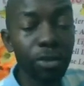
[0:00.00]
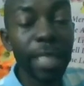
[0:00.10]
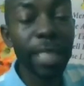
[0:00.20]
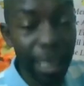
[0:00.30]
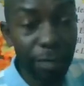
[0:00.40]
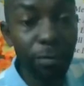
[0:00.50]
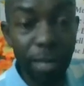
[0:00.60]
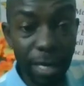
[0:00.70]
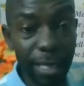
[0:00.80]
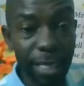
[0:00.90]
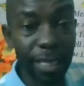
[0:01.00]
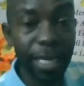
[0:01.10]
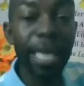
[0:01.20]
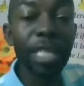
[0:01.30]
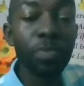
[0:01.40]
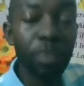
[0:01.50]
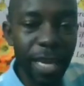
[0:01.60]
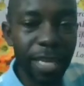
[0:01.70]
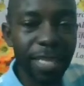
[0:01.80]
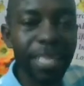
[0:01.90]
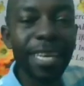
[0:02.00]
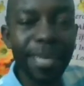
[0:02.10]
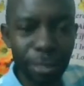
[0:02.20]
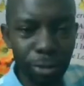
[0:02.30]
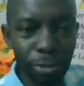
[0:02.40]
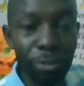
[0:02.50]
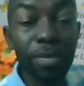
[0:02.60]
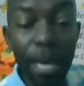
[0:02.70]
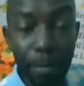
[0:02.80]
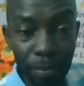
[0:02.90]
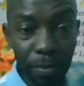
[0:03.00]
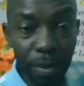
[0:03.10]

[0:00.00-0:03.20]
take it for granted. Explain the reasons to them.